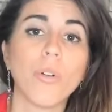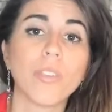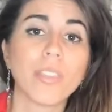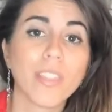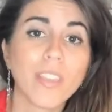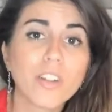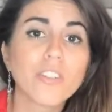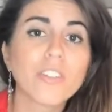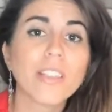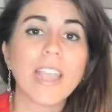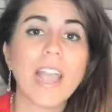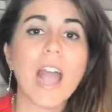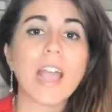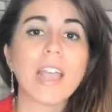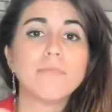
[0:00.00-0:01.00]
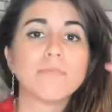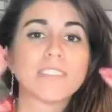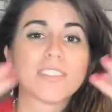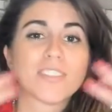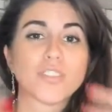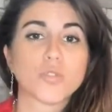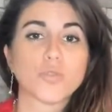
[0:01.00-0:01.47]
Literally, I'm
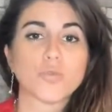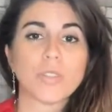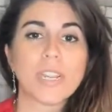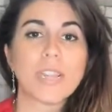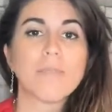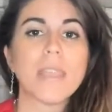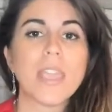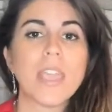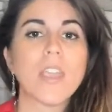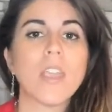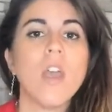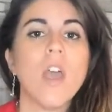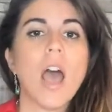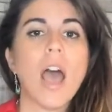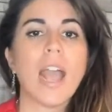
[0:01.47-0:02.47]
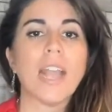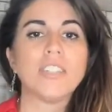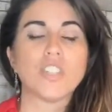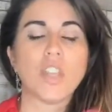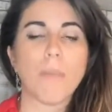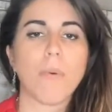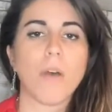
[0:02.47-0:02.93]
streaming, I
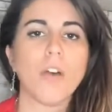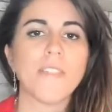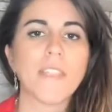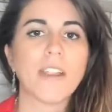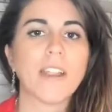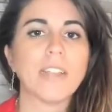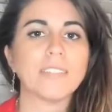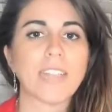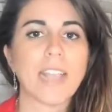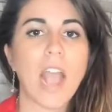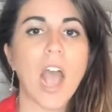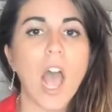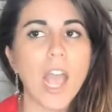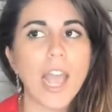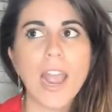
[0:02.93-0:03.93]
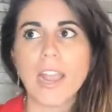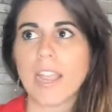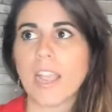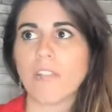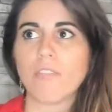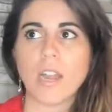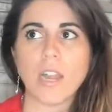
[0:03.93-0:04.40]
jump on there, I say hi, I
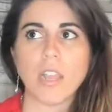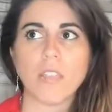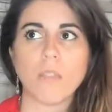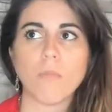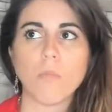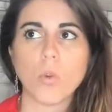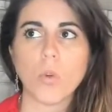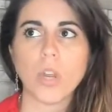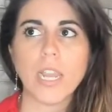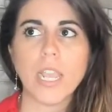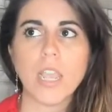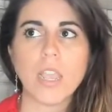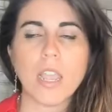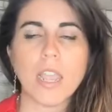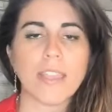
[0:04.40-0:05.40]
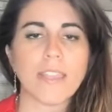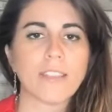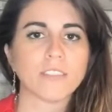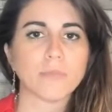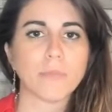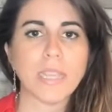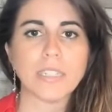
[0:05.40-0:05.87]
get ready in the morning, it
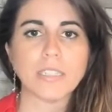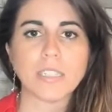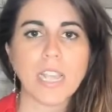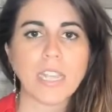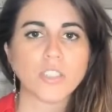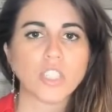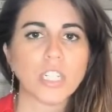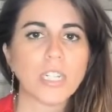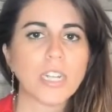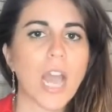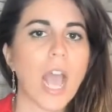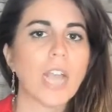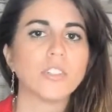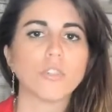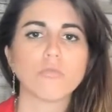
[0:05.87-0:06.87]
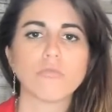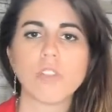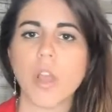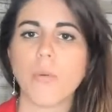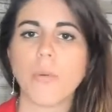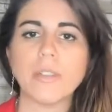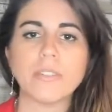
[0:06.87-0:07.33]
gives me intention. I don't
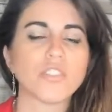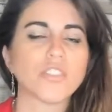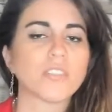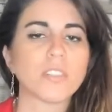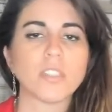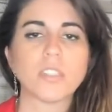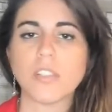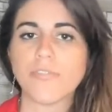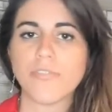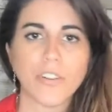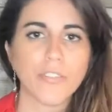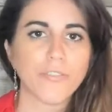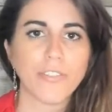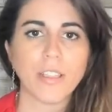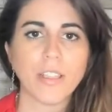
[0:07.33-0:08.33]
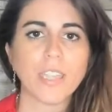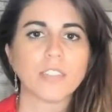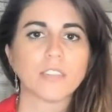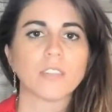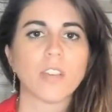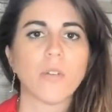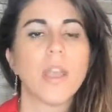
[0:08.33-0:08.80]
know, it's just a different feeling.
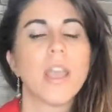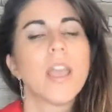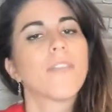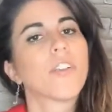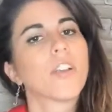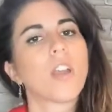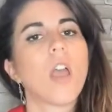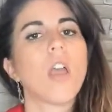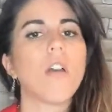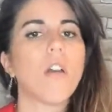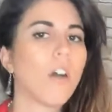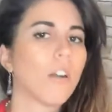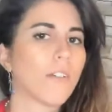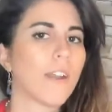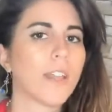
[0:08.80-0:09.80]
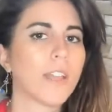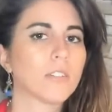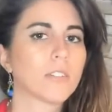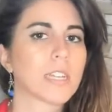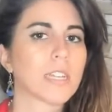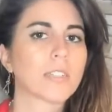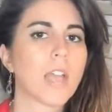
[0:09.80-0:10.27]
So if you're not already on
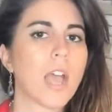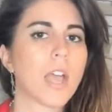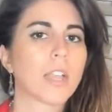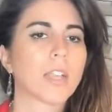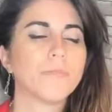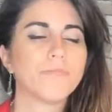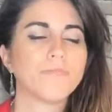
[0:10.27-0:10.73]
TikTok,